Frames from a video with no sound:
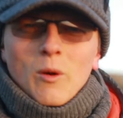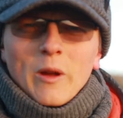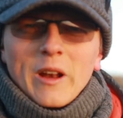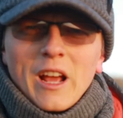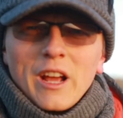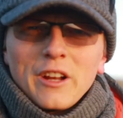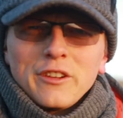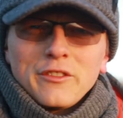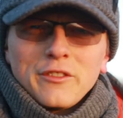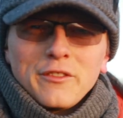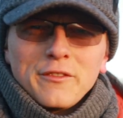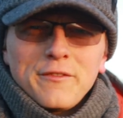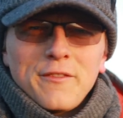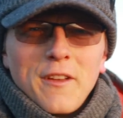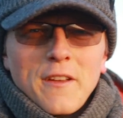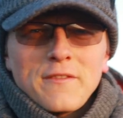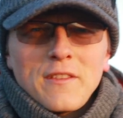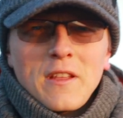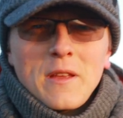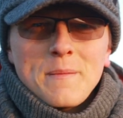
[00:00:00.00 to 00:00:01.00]

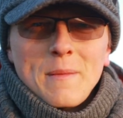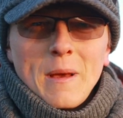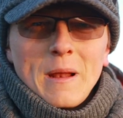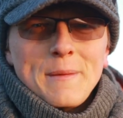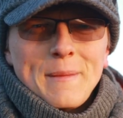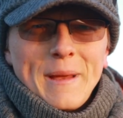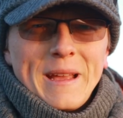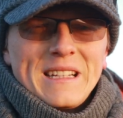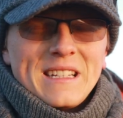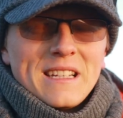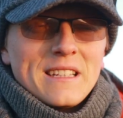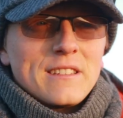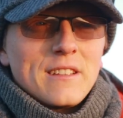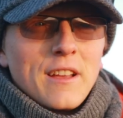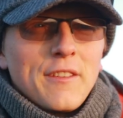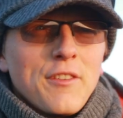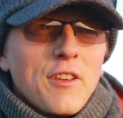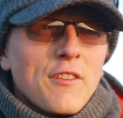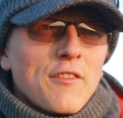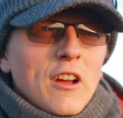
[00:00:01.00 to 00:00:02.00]
150mm. So
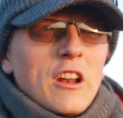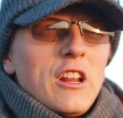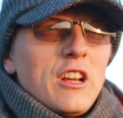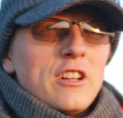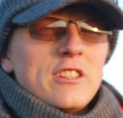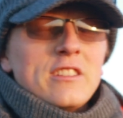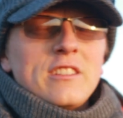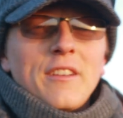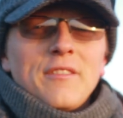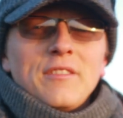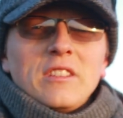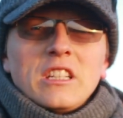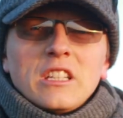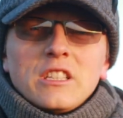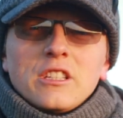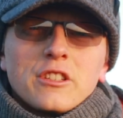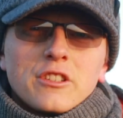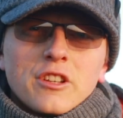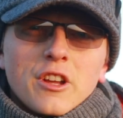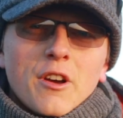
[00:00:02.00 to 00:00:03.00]
if you've only got a
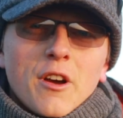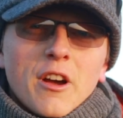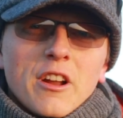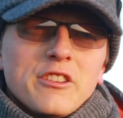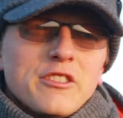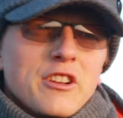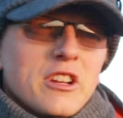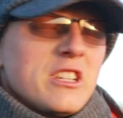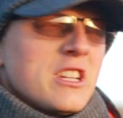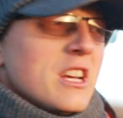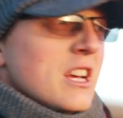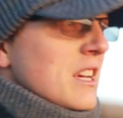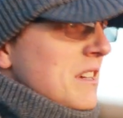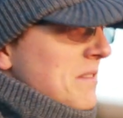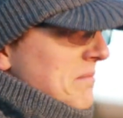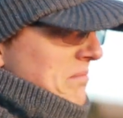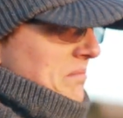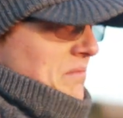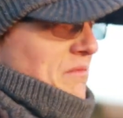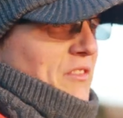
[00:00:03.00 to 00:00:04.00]
70-200,
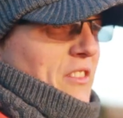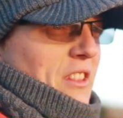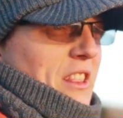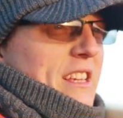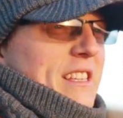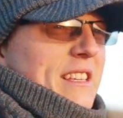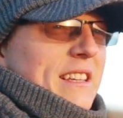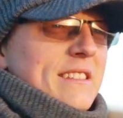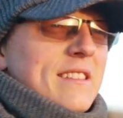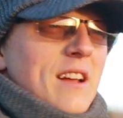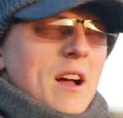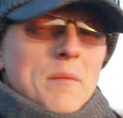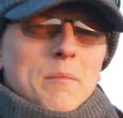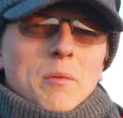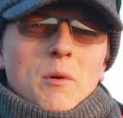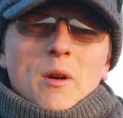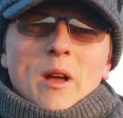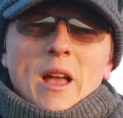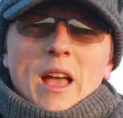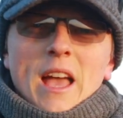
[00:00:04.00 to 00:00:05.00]
for this
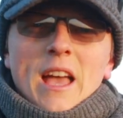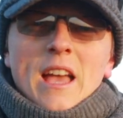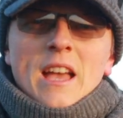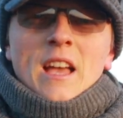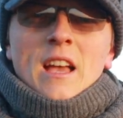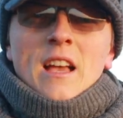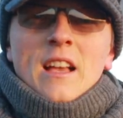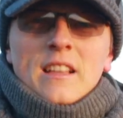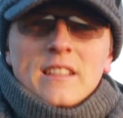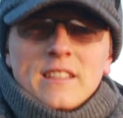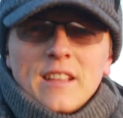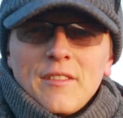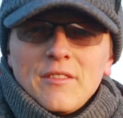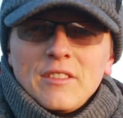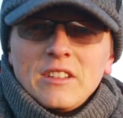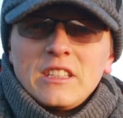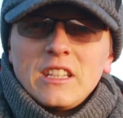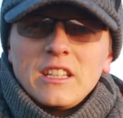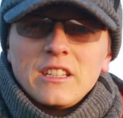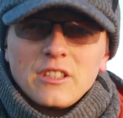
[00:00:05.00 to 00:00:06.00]
example here,
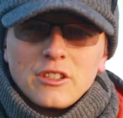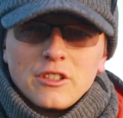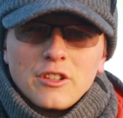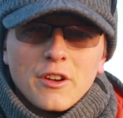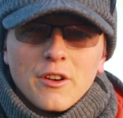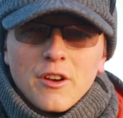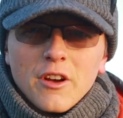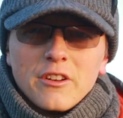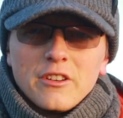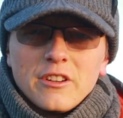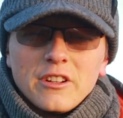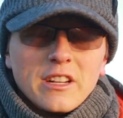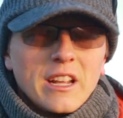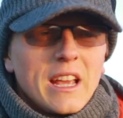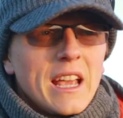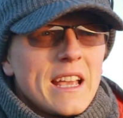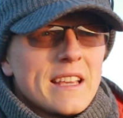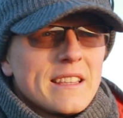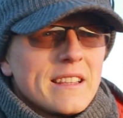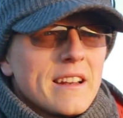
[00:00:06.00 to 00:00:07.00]
70-200
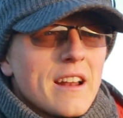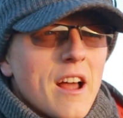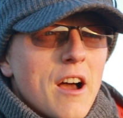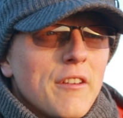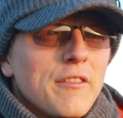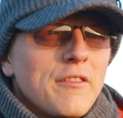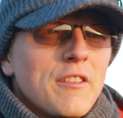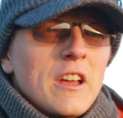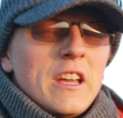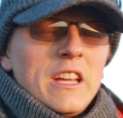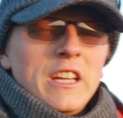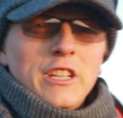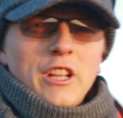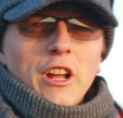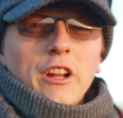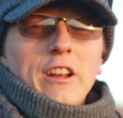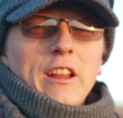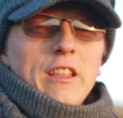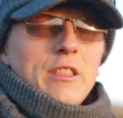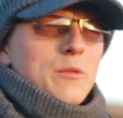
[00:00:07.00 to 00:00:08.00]
is enough. You
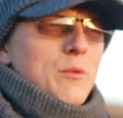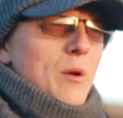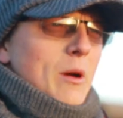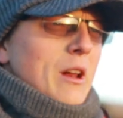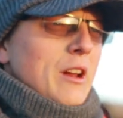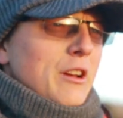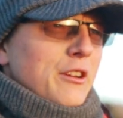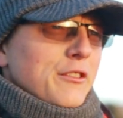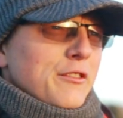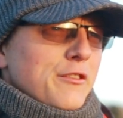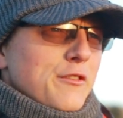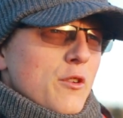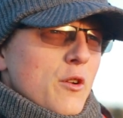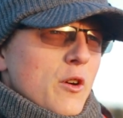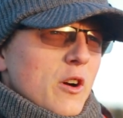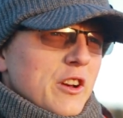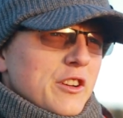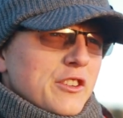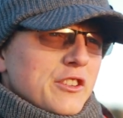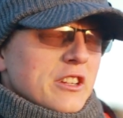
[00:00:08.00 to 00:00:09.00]
don't need the
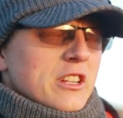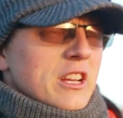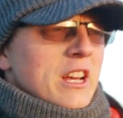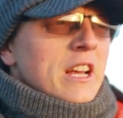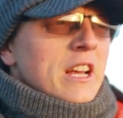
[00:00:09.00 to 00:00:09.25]
100-400.